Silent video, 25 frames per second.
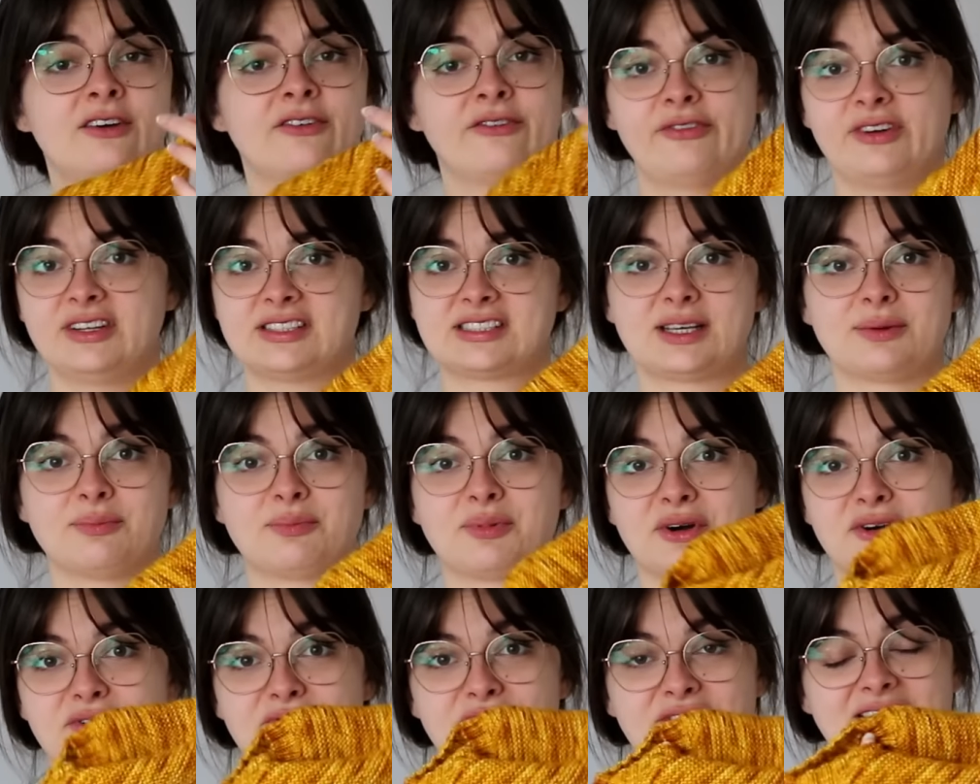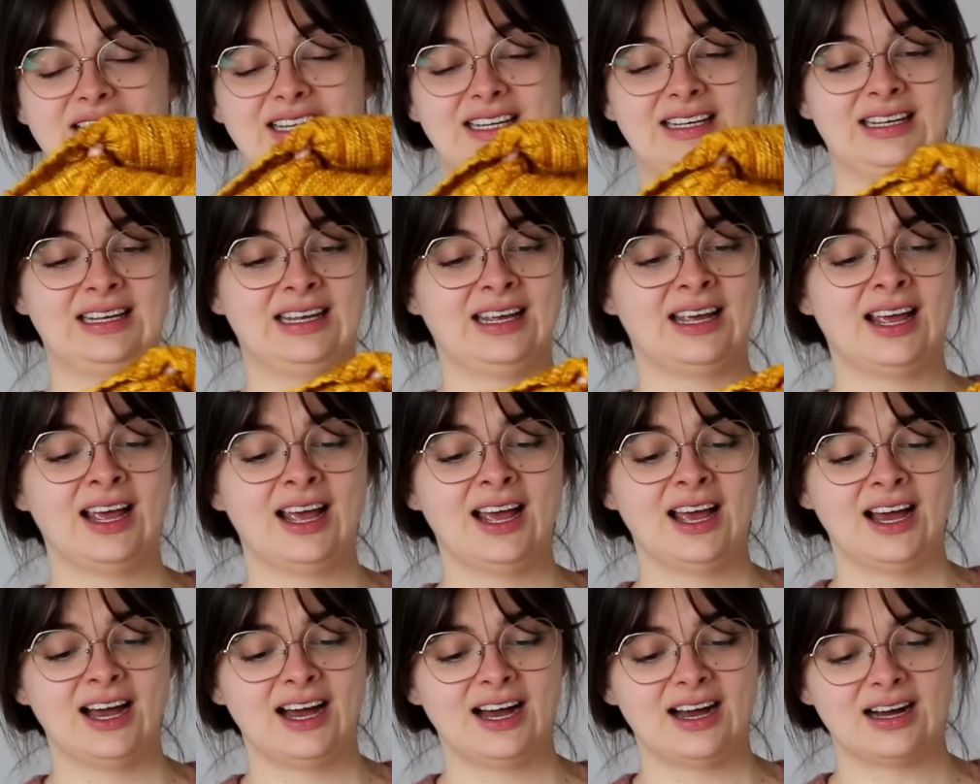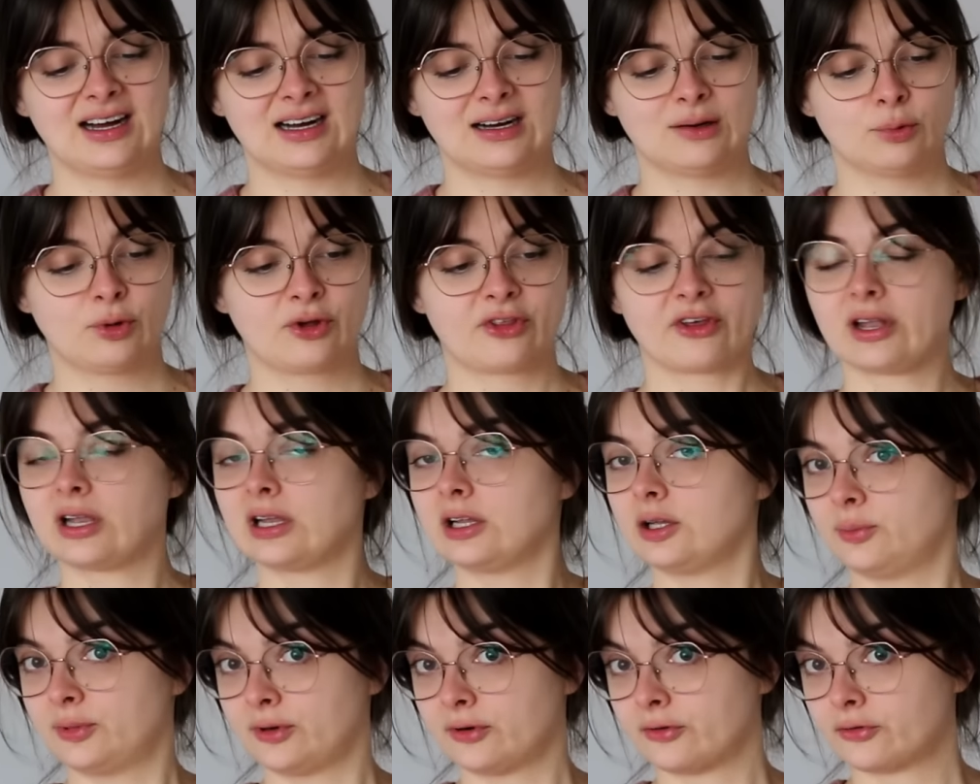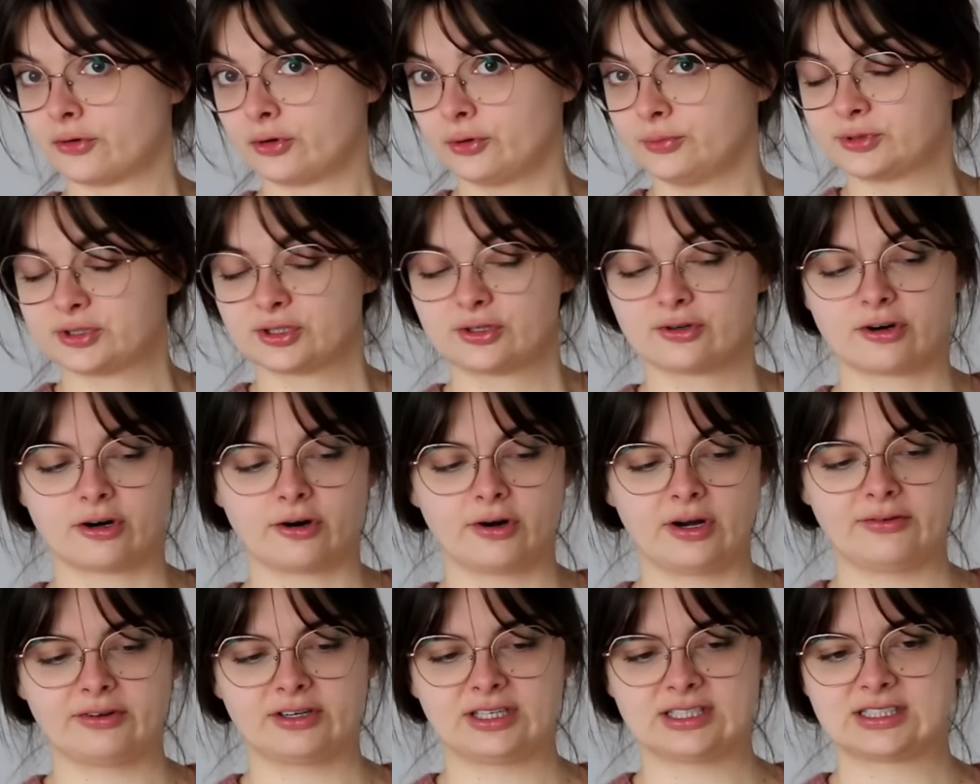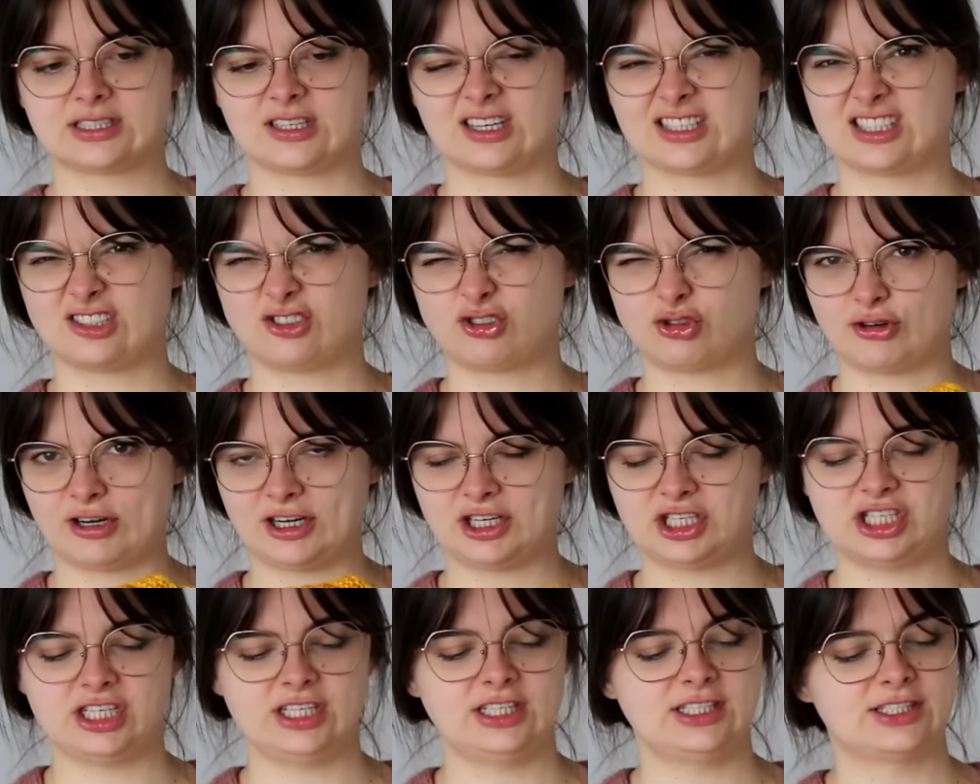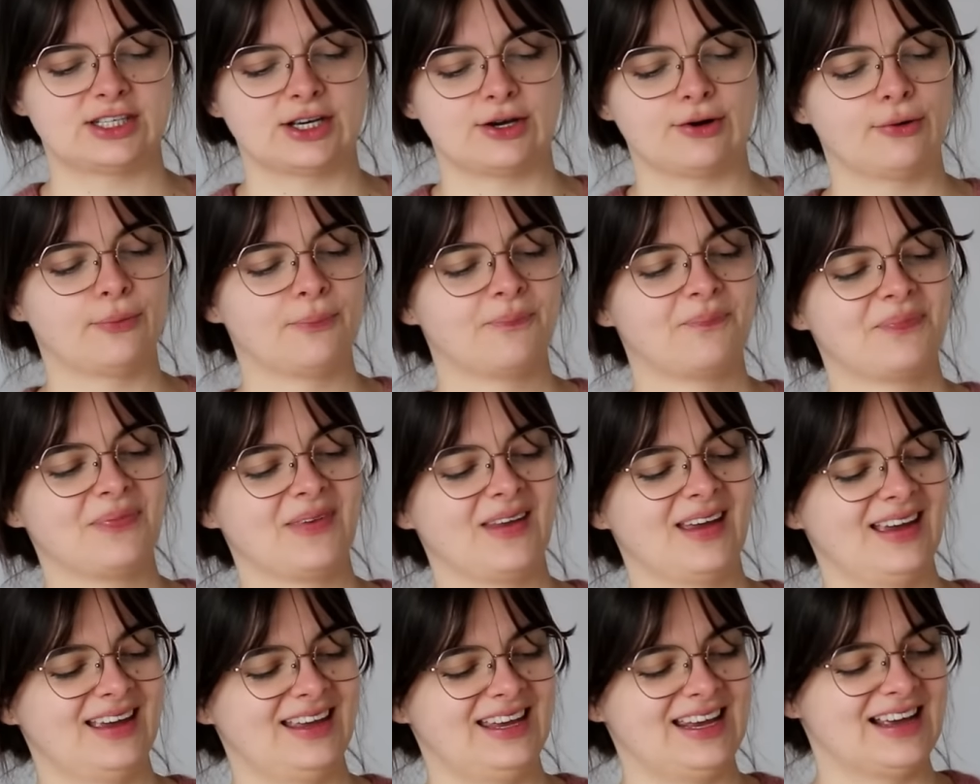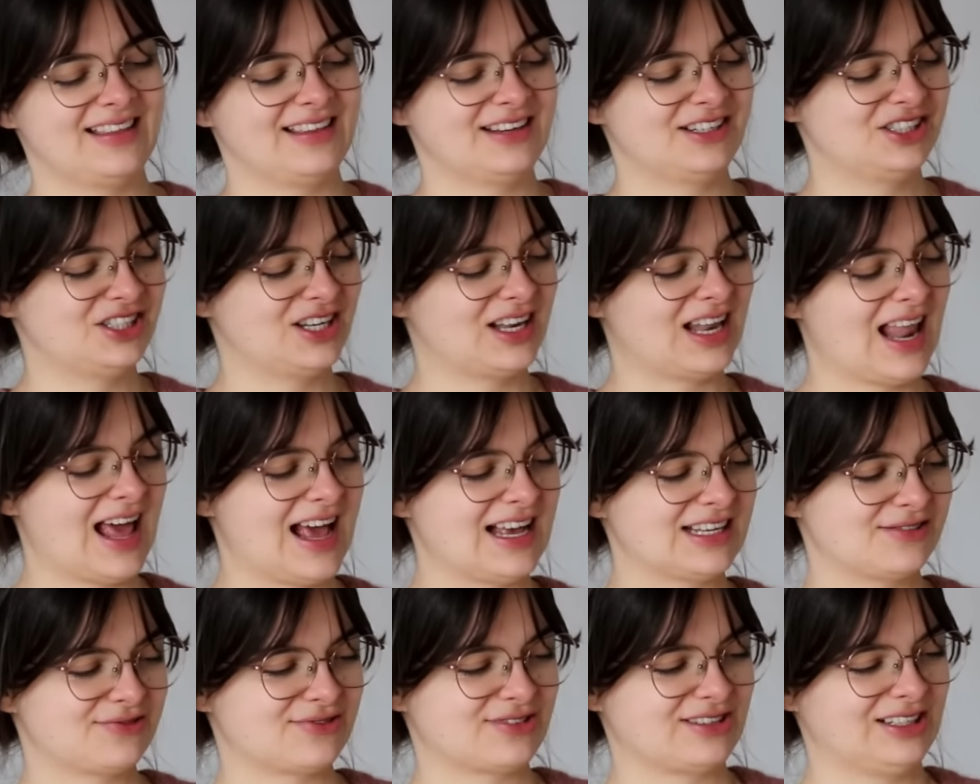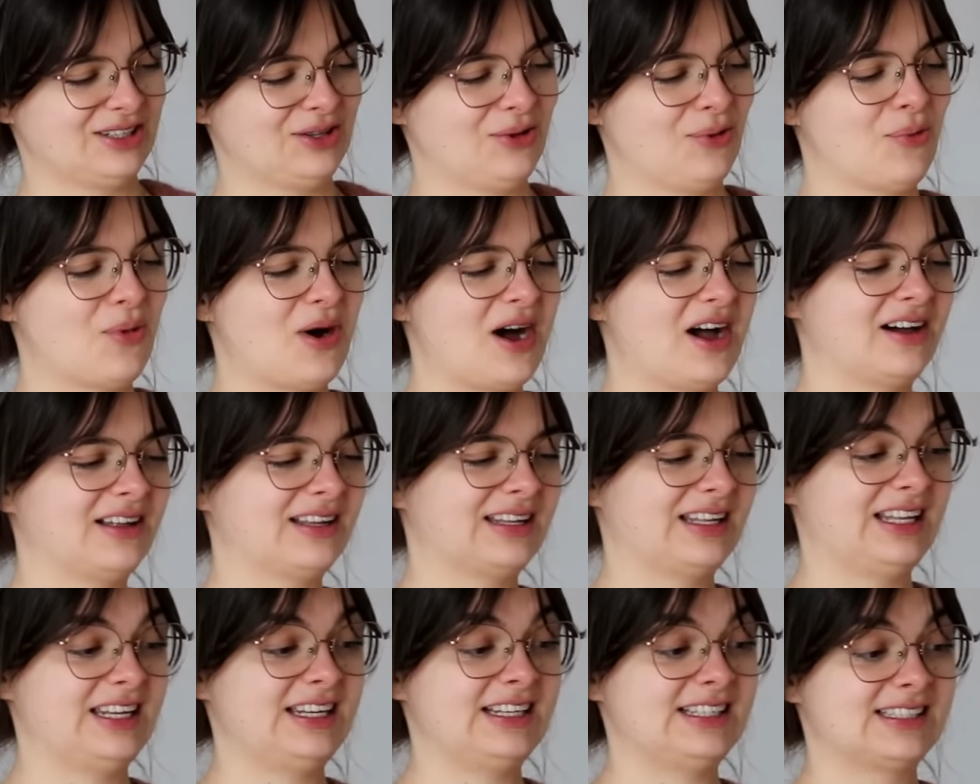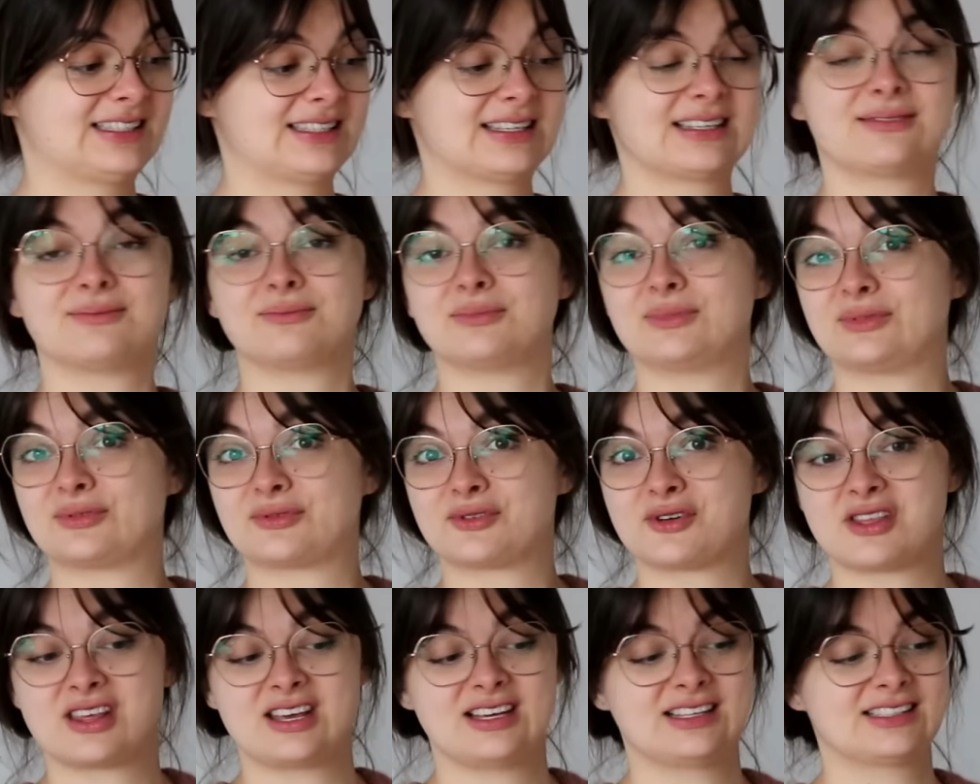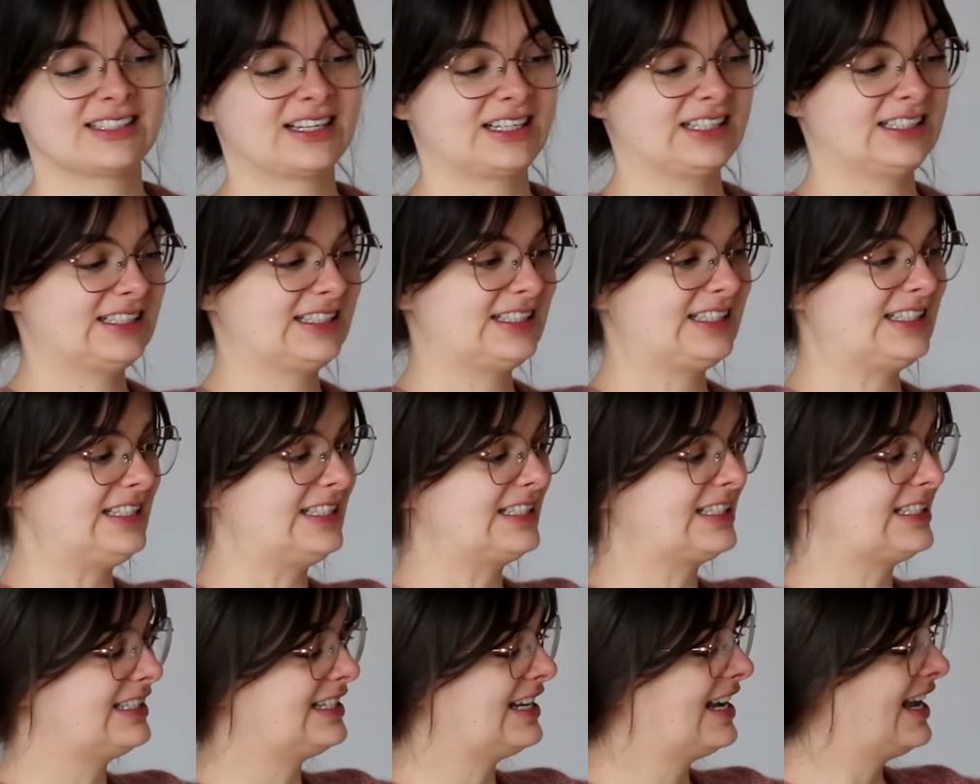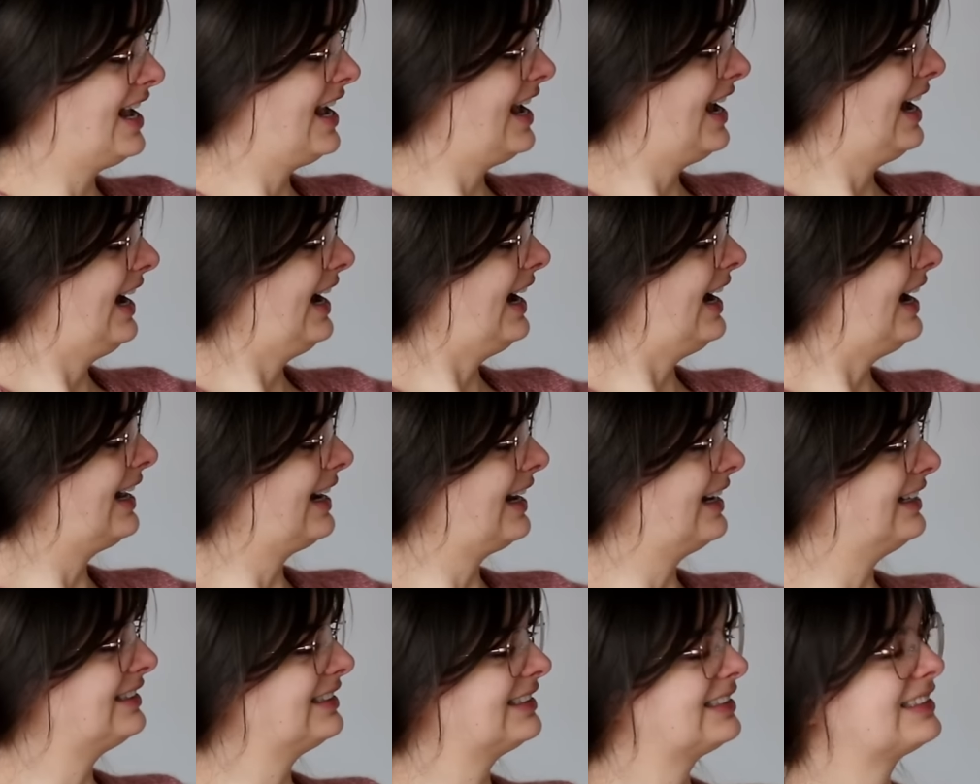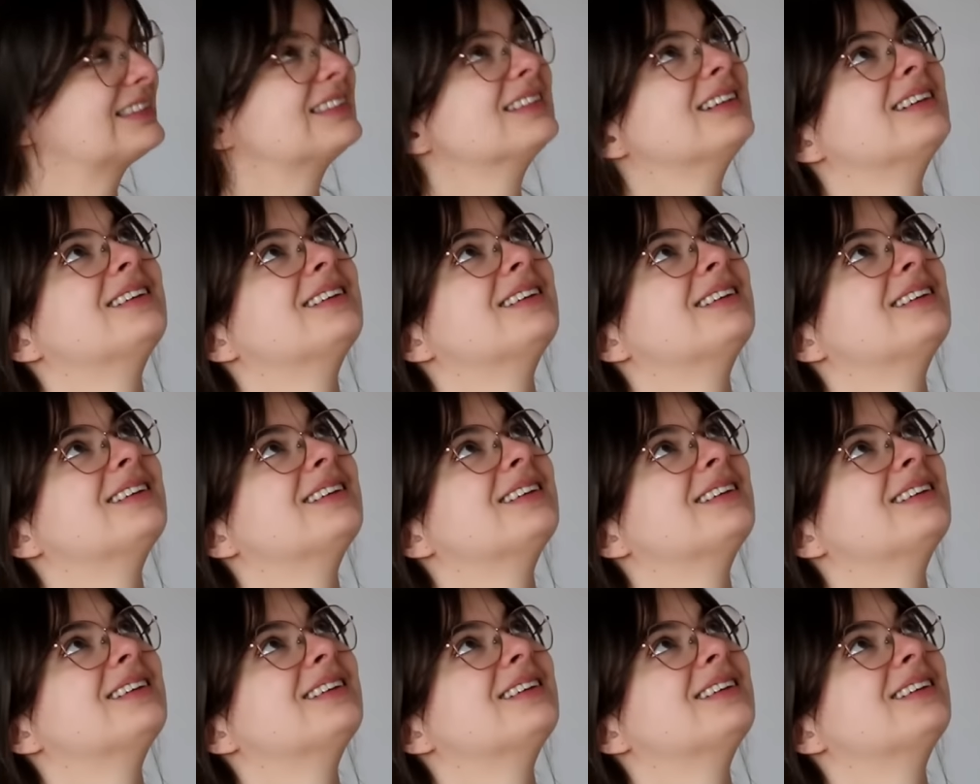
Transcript: Fits him perfectly with a little bit of room to grow even. It's nice and stretchy. So yeah, this should last for a little while, at least for the entire season. And I just,